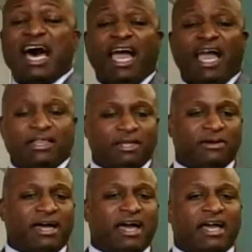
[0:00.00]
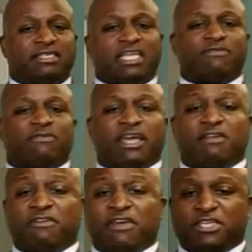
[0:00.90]
I. The letter I stands for
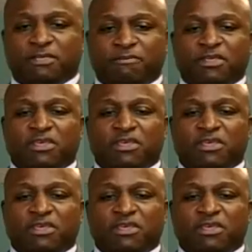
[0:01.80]
innovation.